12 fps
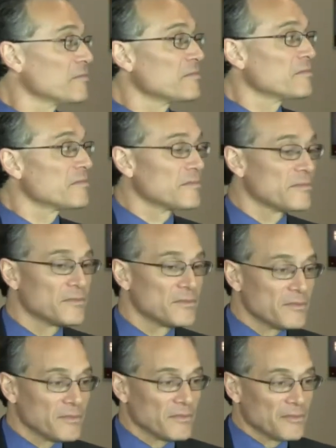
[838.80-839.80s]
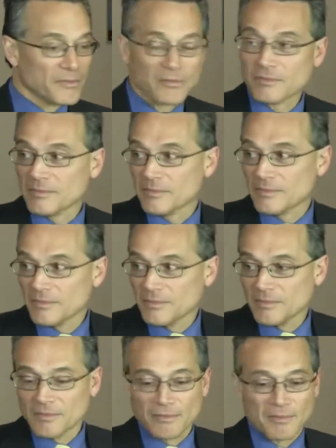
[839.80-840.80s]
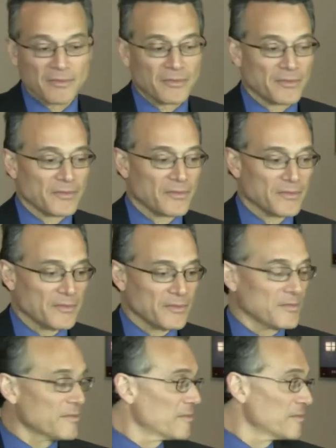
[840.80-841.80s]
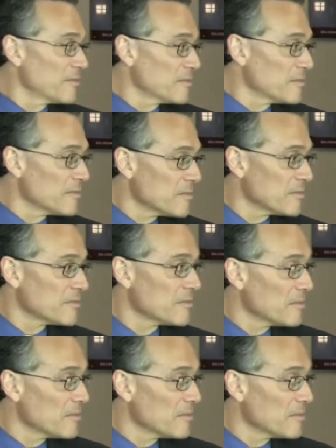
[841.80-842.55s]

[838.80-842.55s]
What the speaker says: The person shown says nothing.